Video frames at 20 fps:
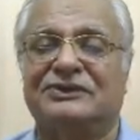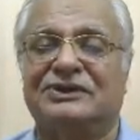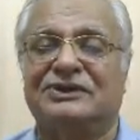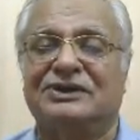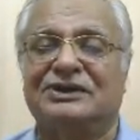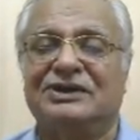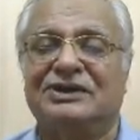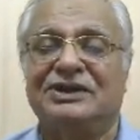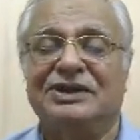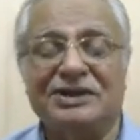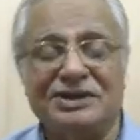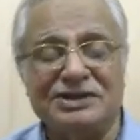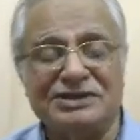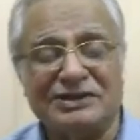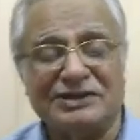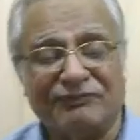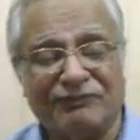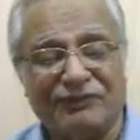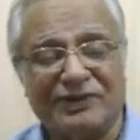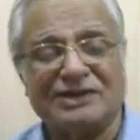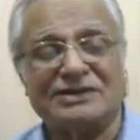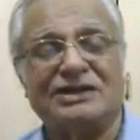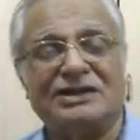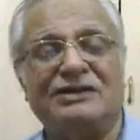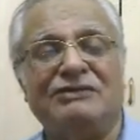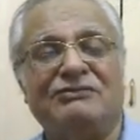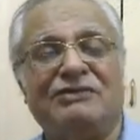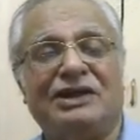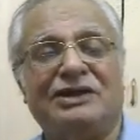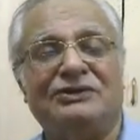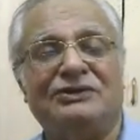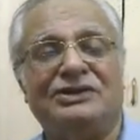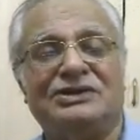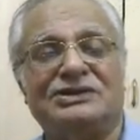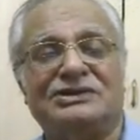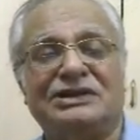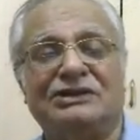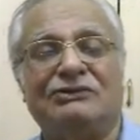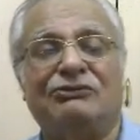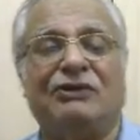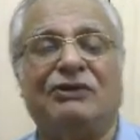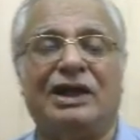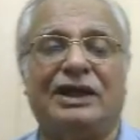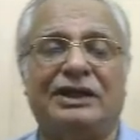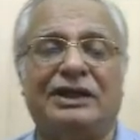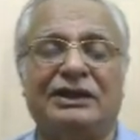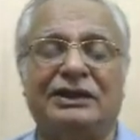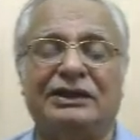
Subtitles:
It is affecting valuation. Why?